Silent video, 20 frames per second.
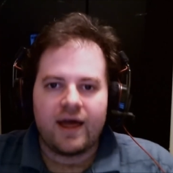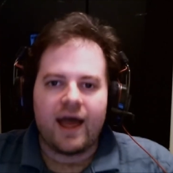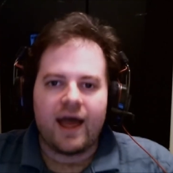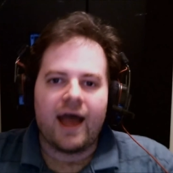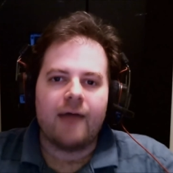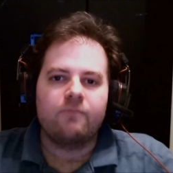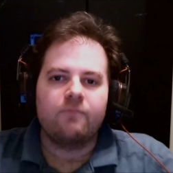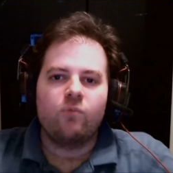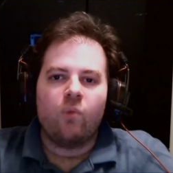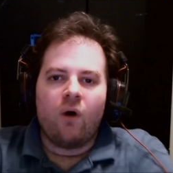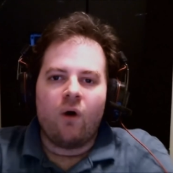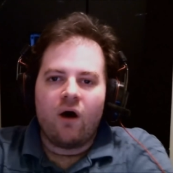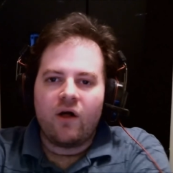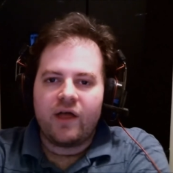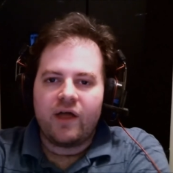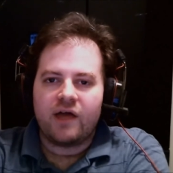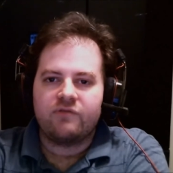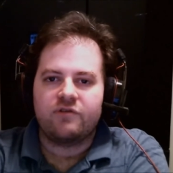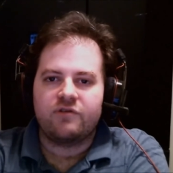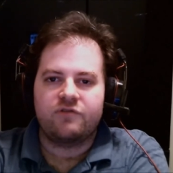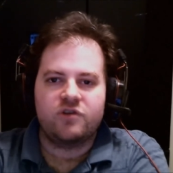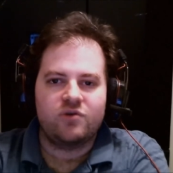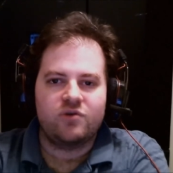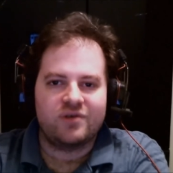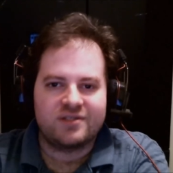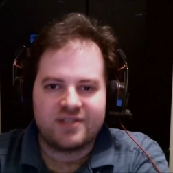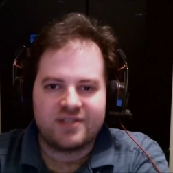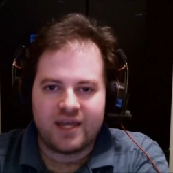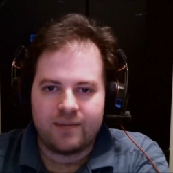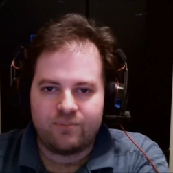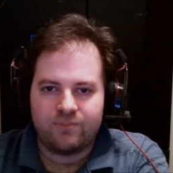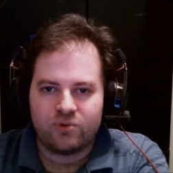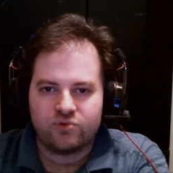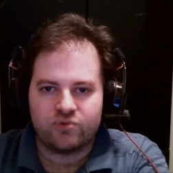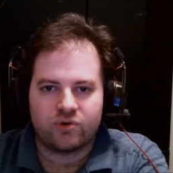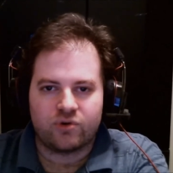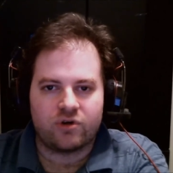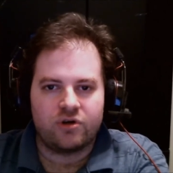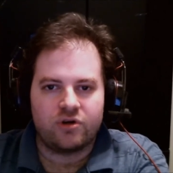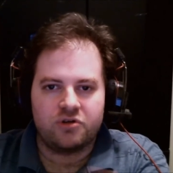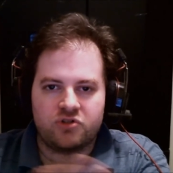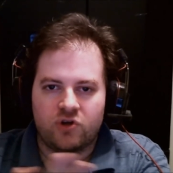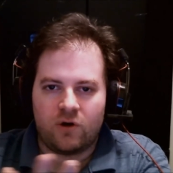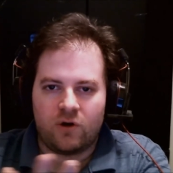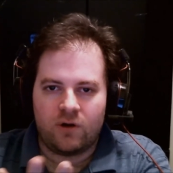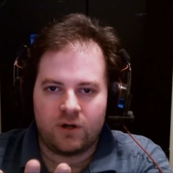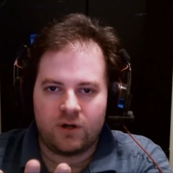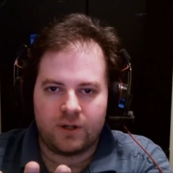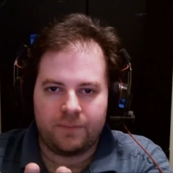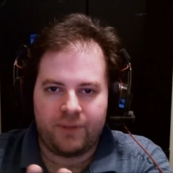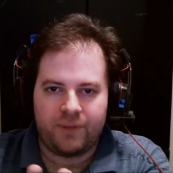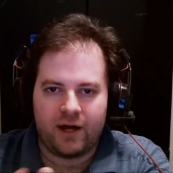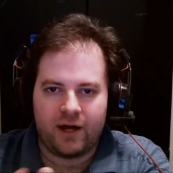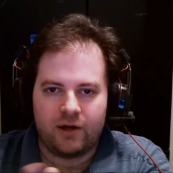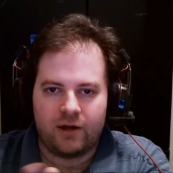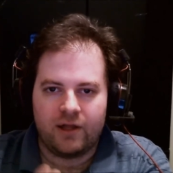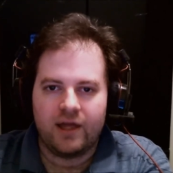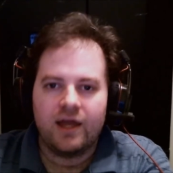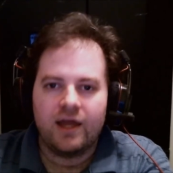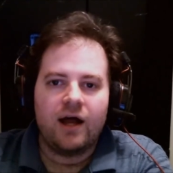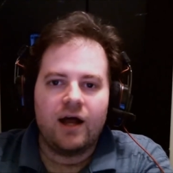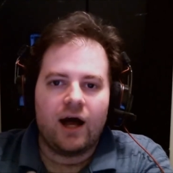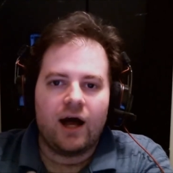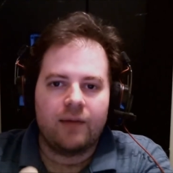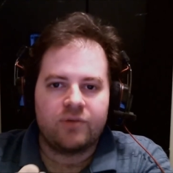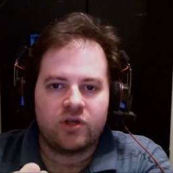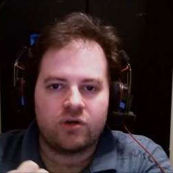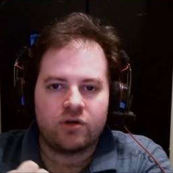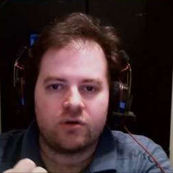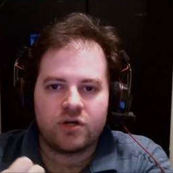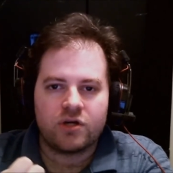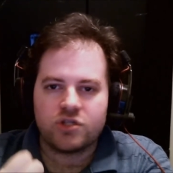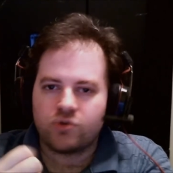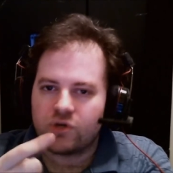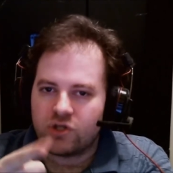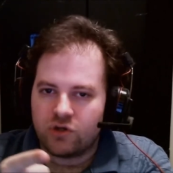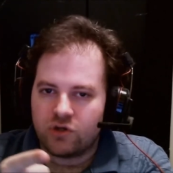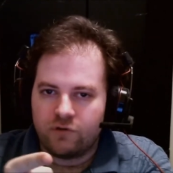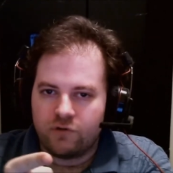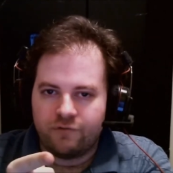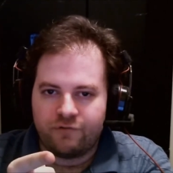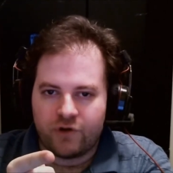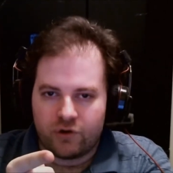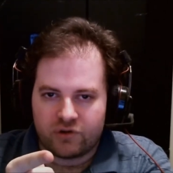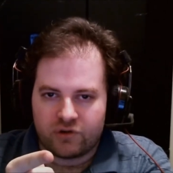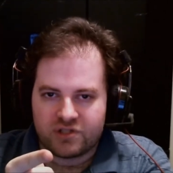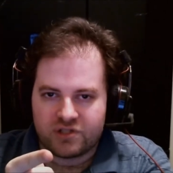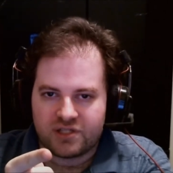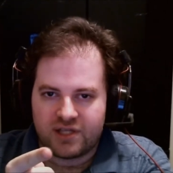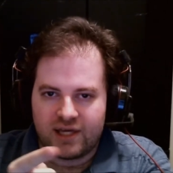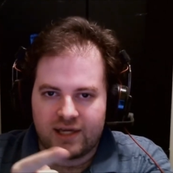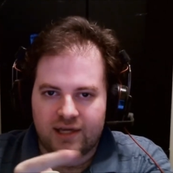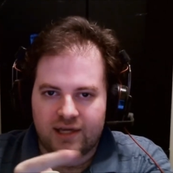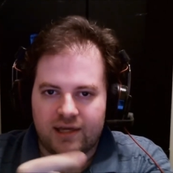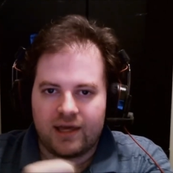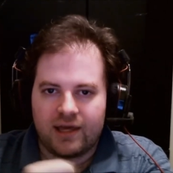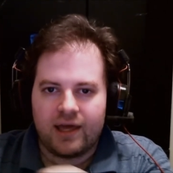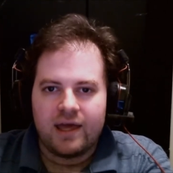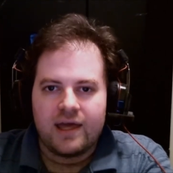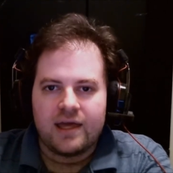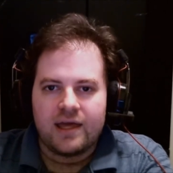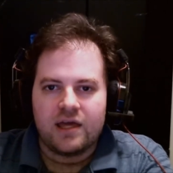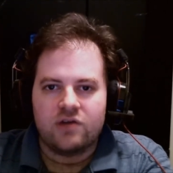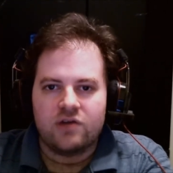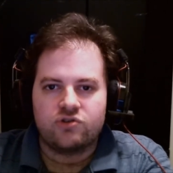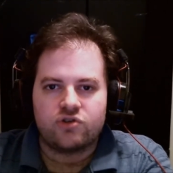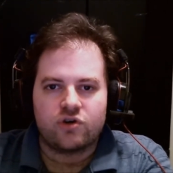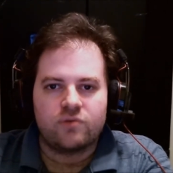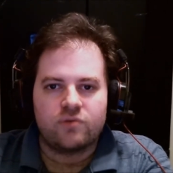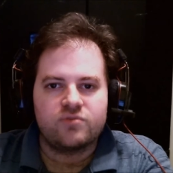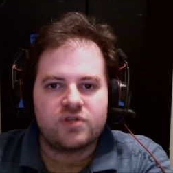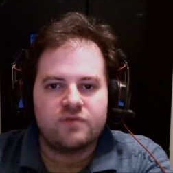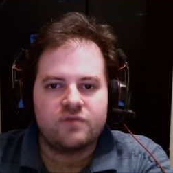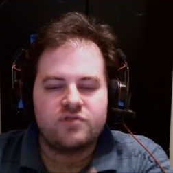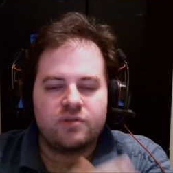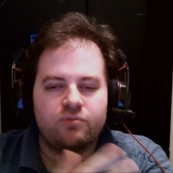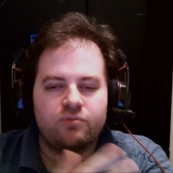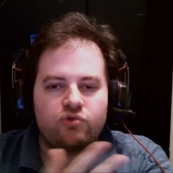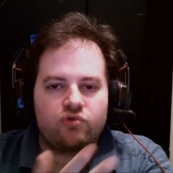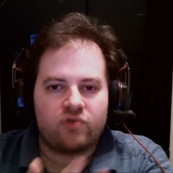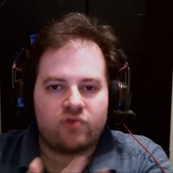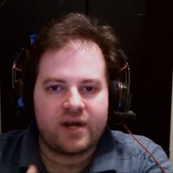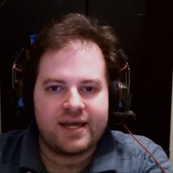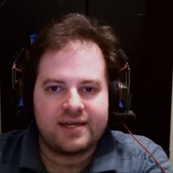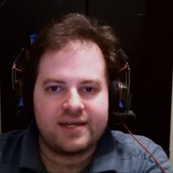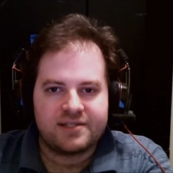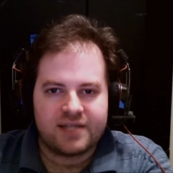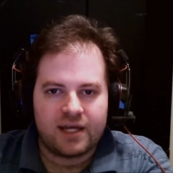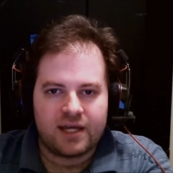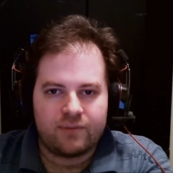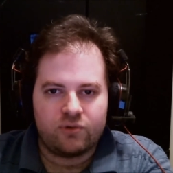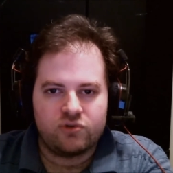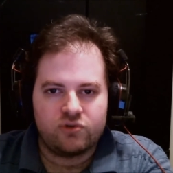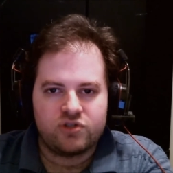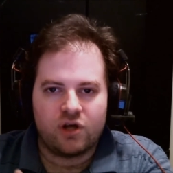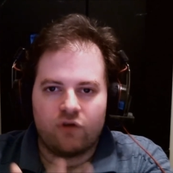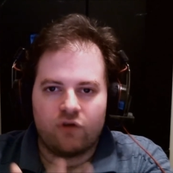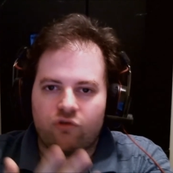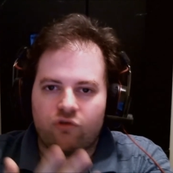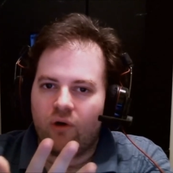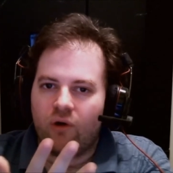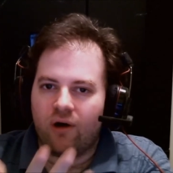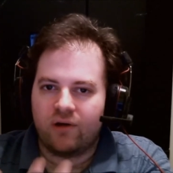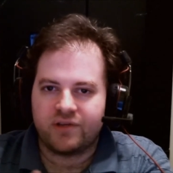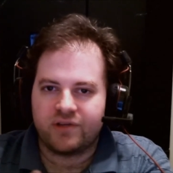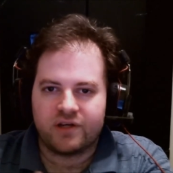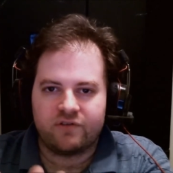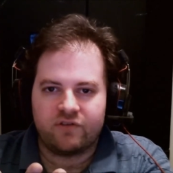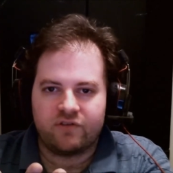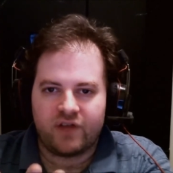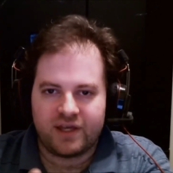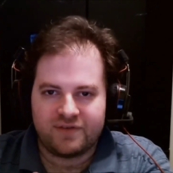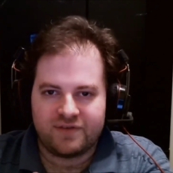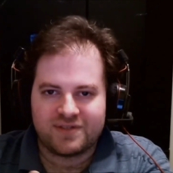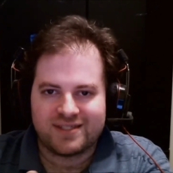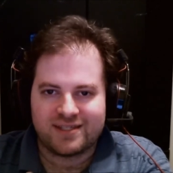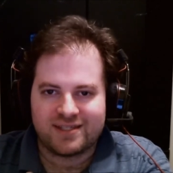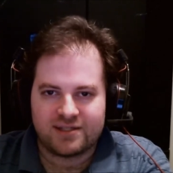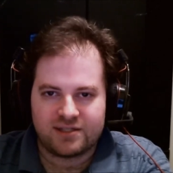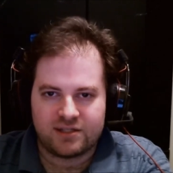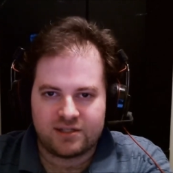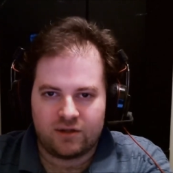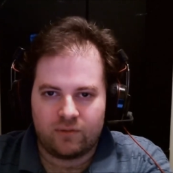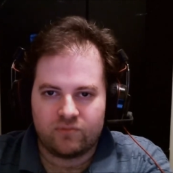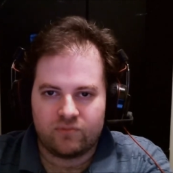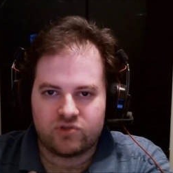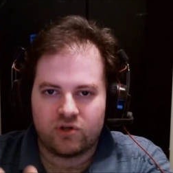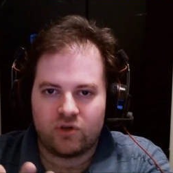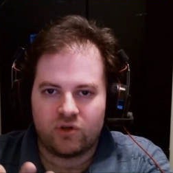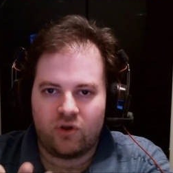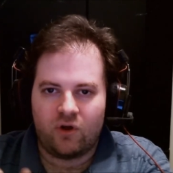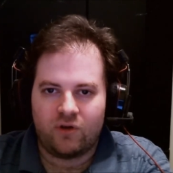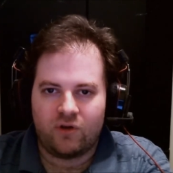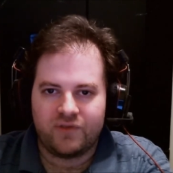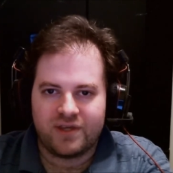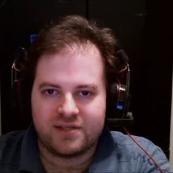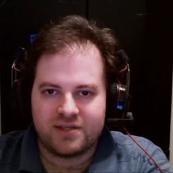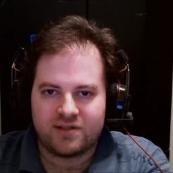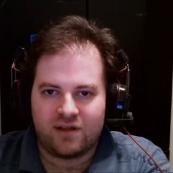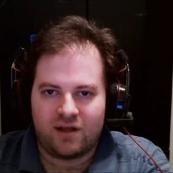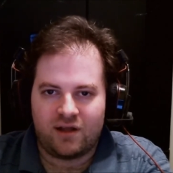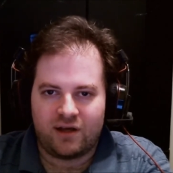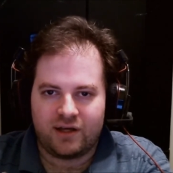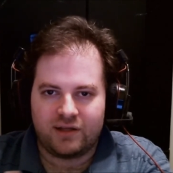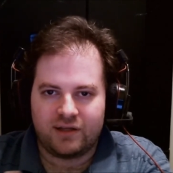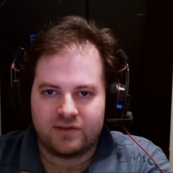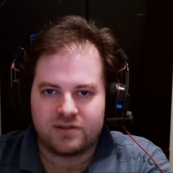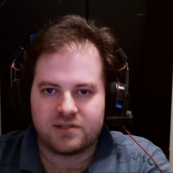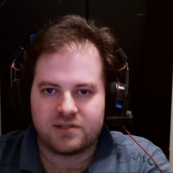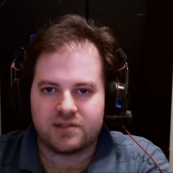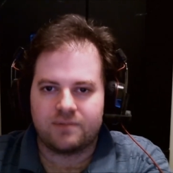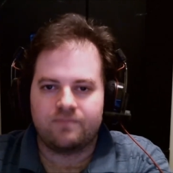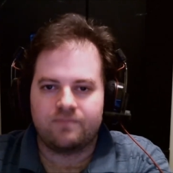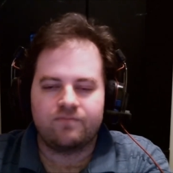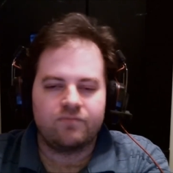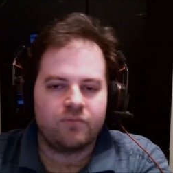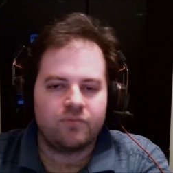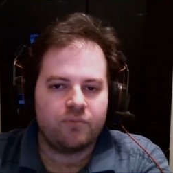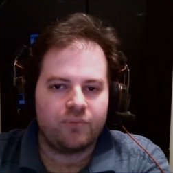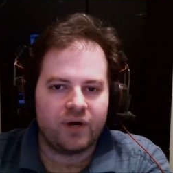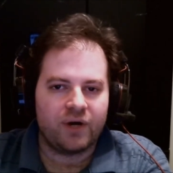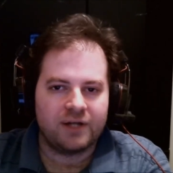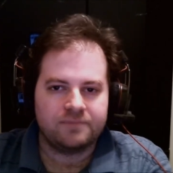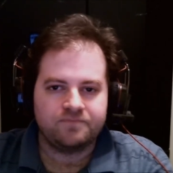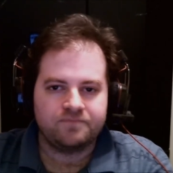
And while I have a few examples we're going to talk about, I'm curious what you folks think in terms of some great examples of quality of life systems along these lines. But